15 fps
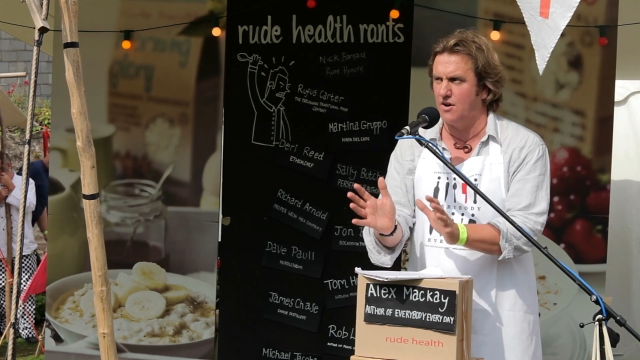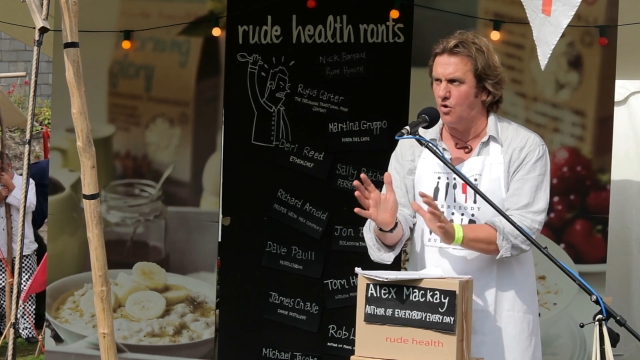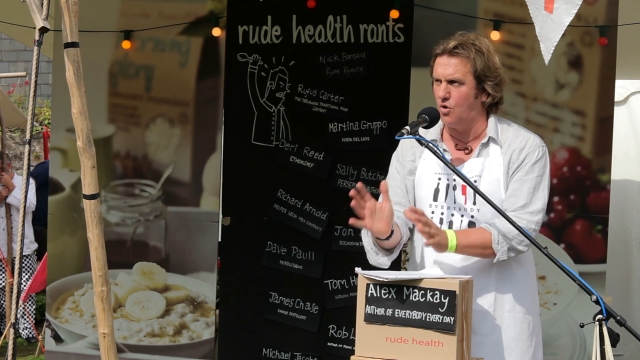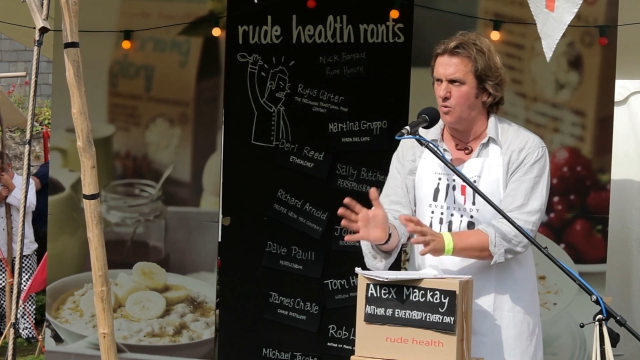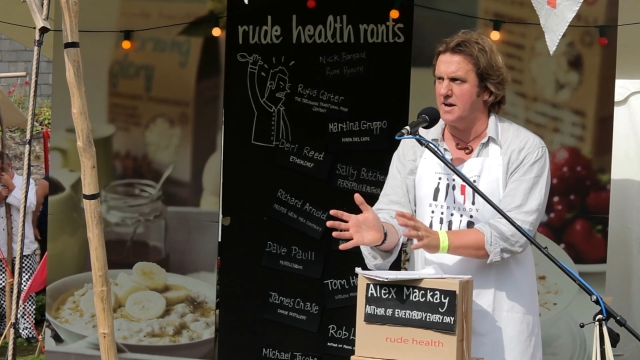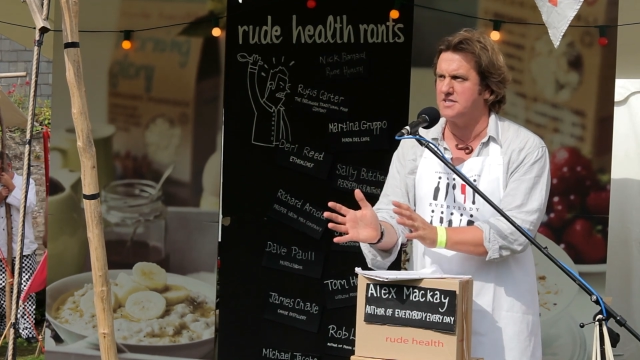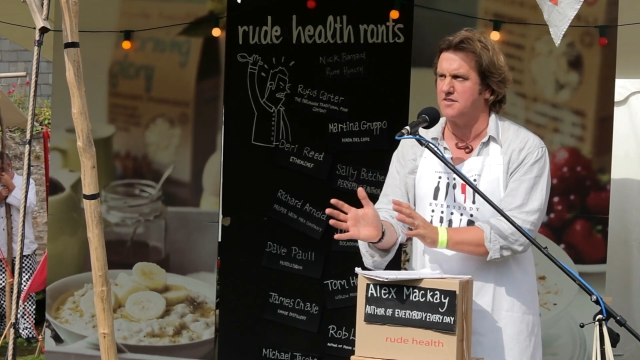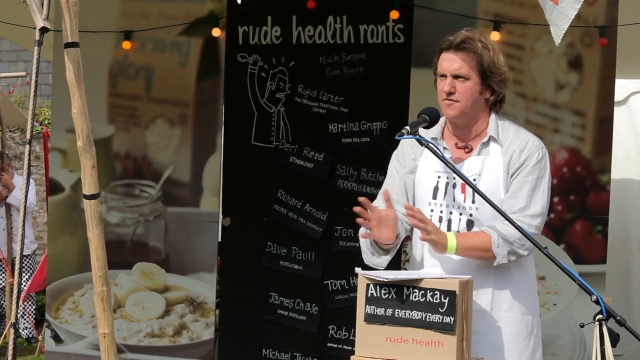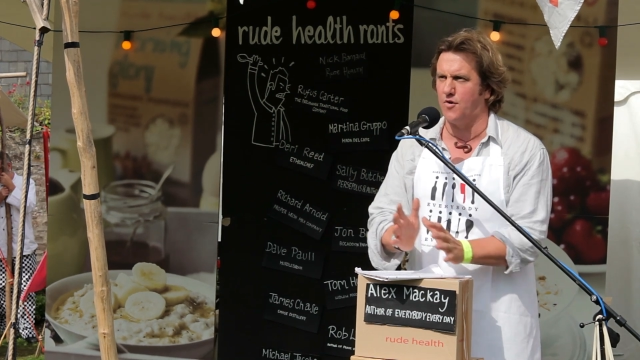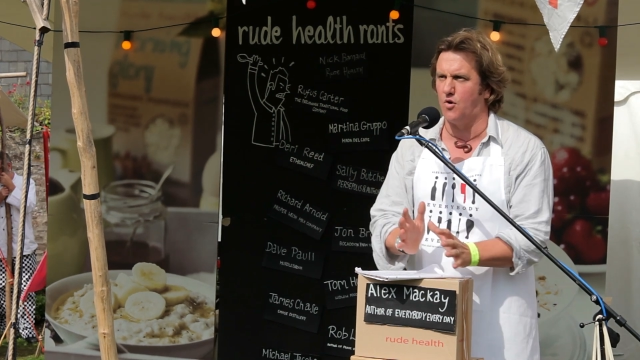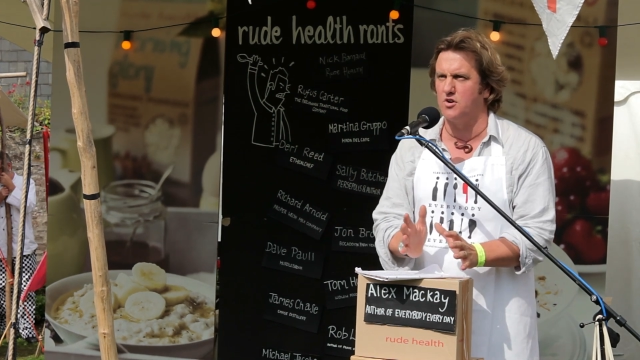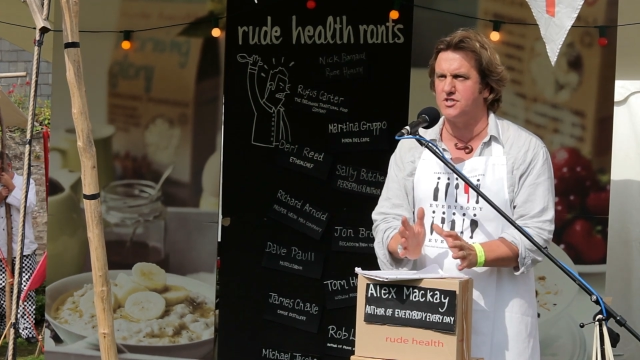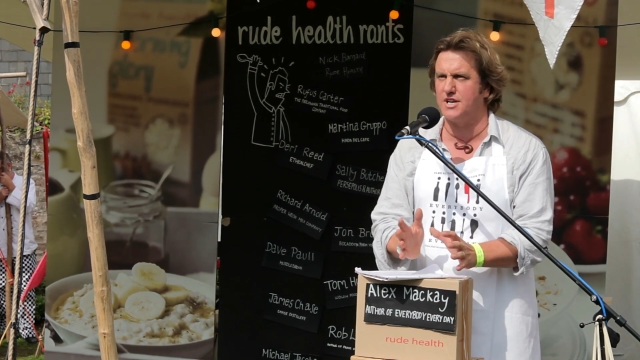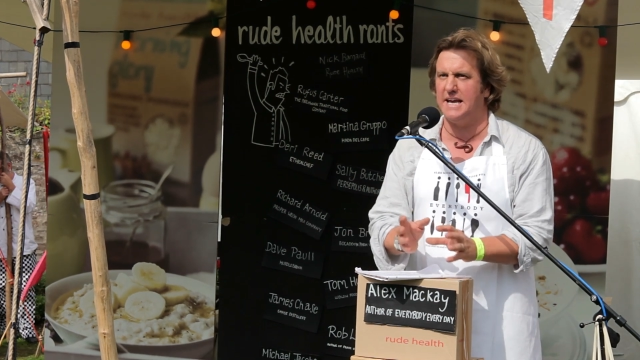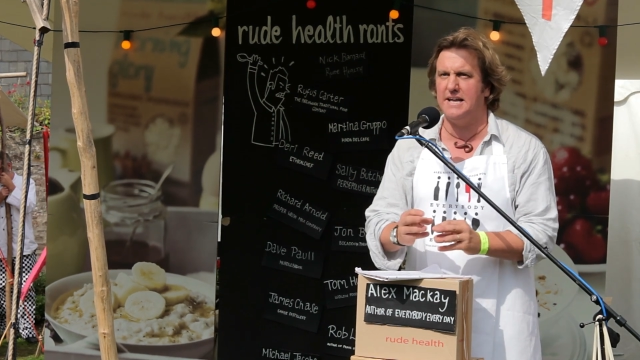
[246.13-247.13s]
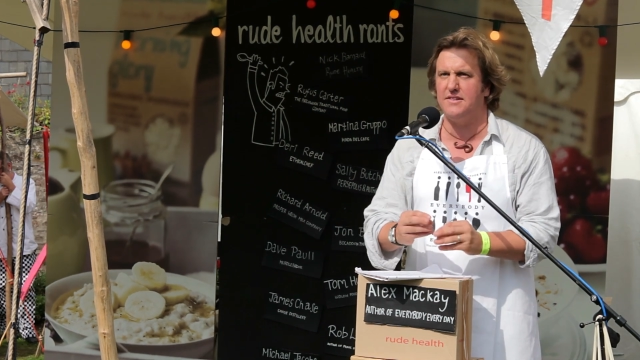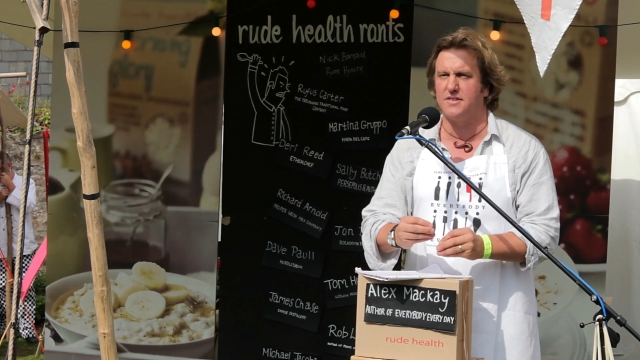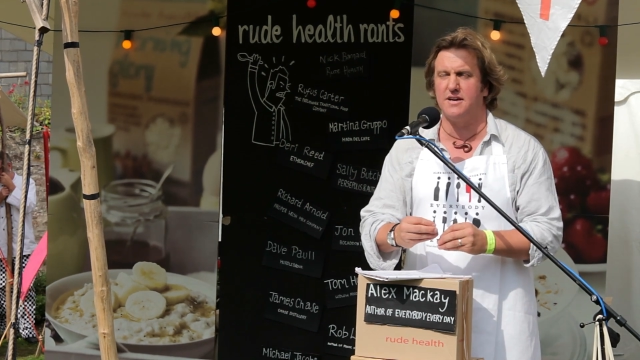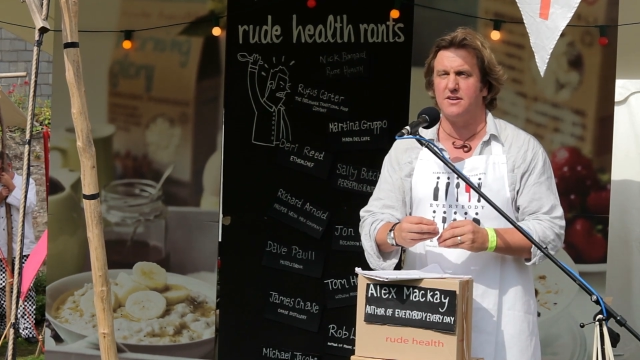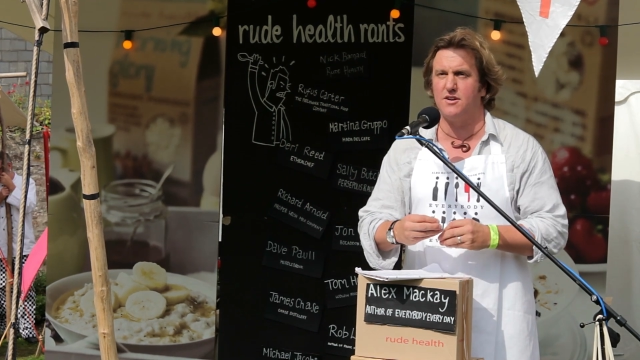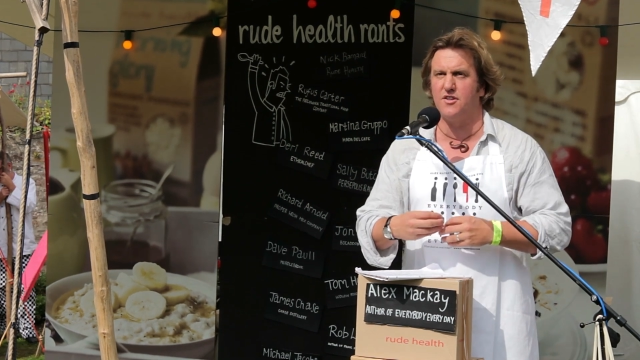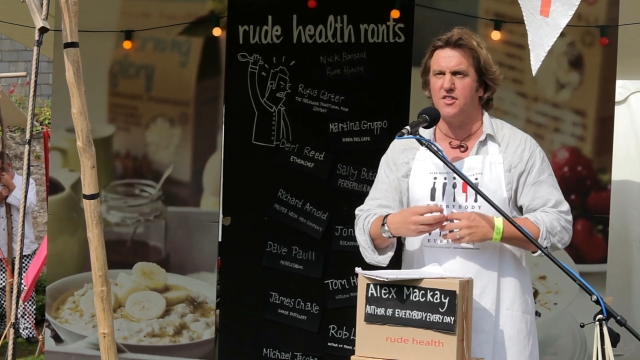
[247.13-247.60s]
always afford to eat
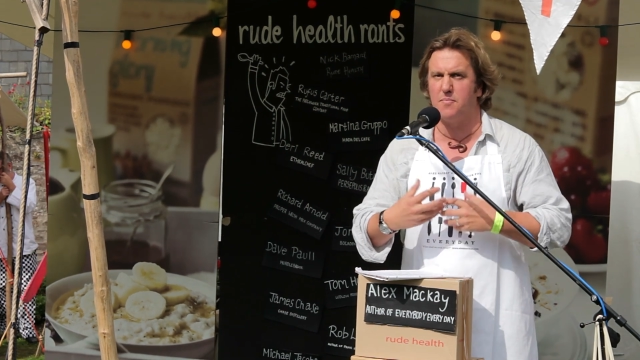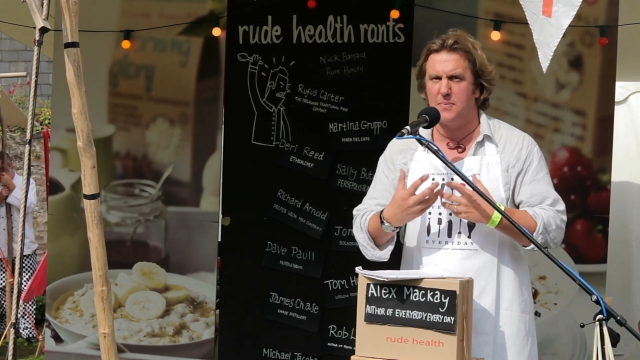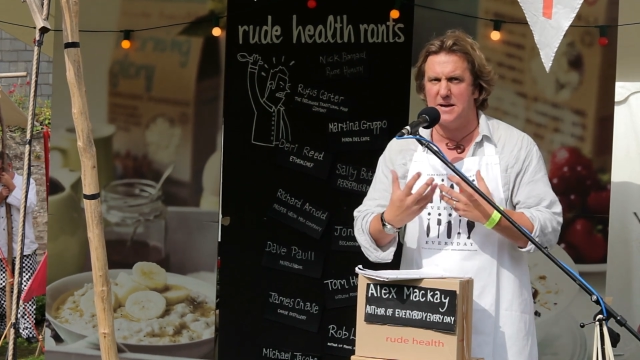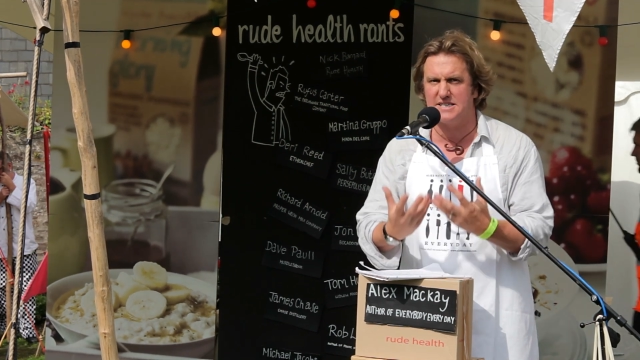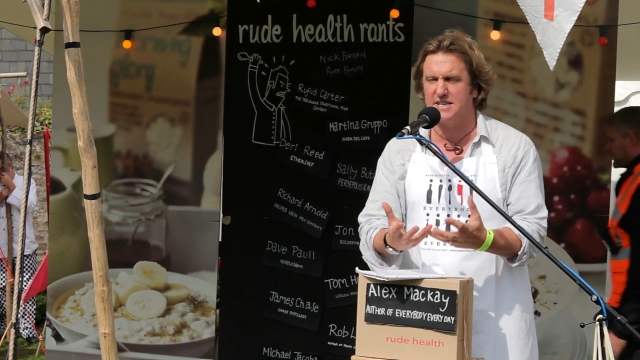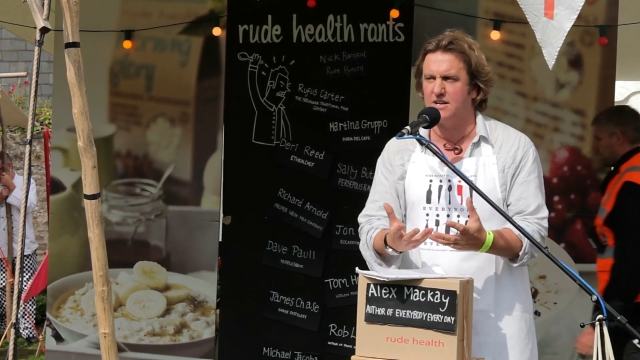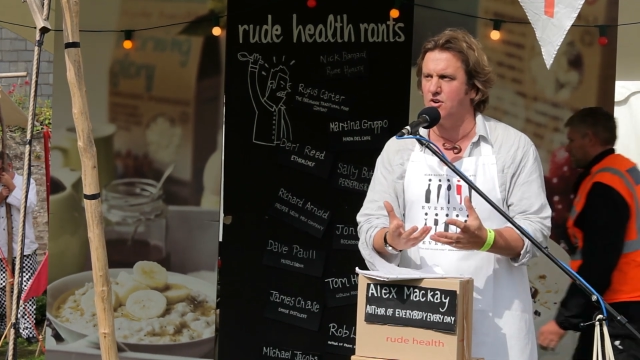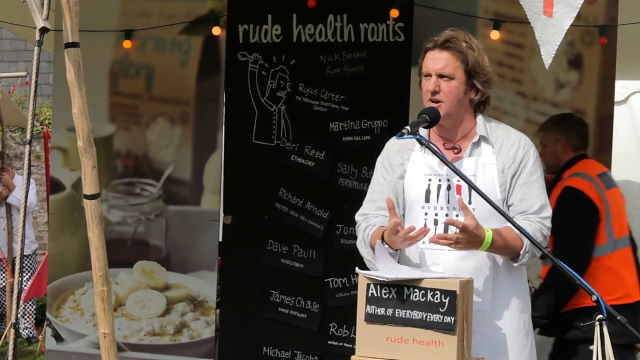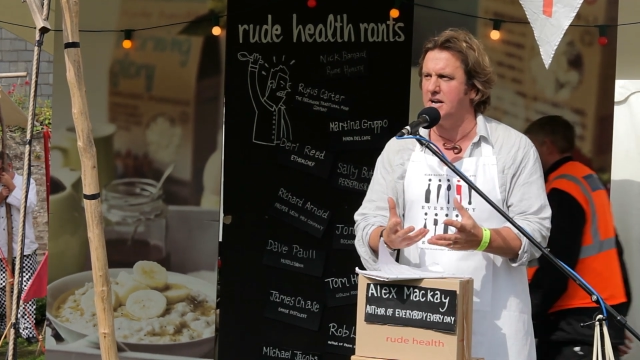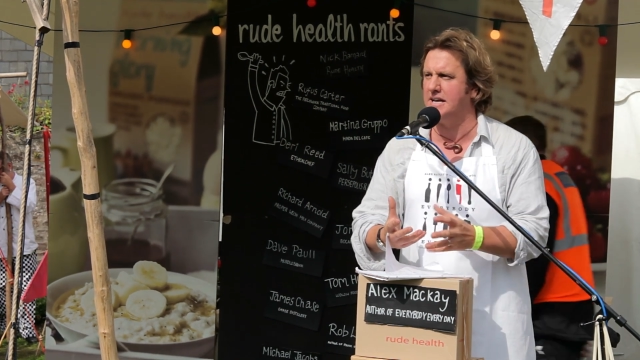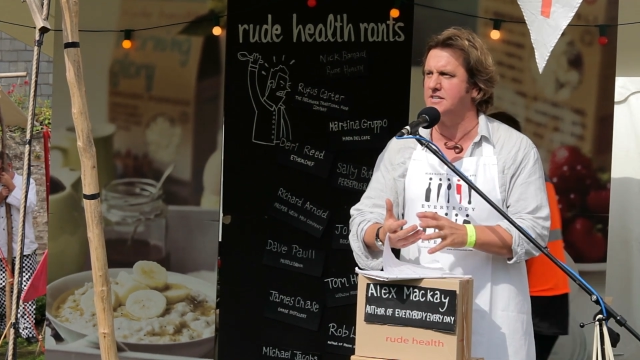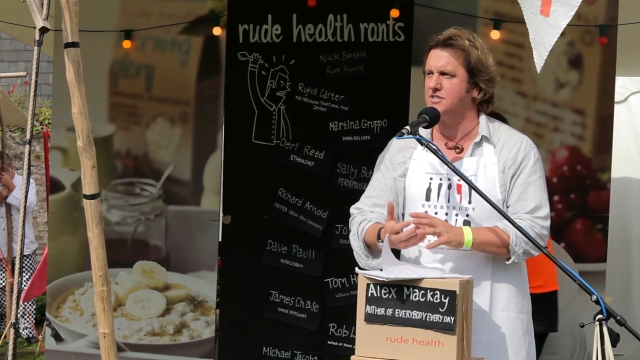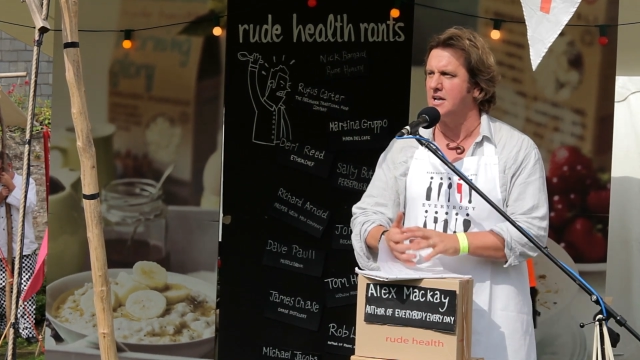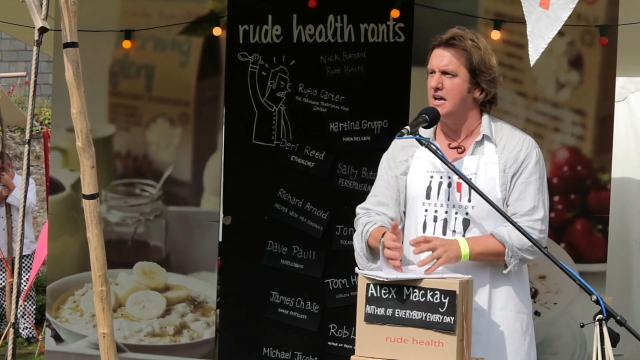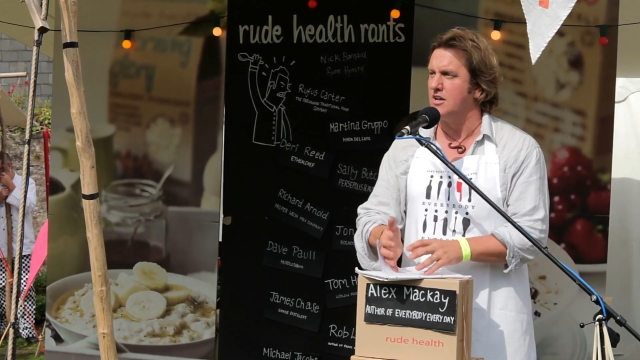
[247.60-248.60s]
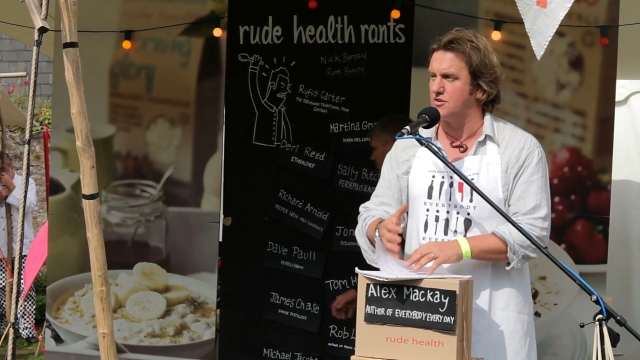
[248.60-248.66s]
the best ingredients.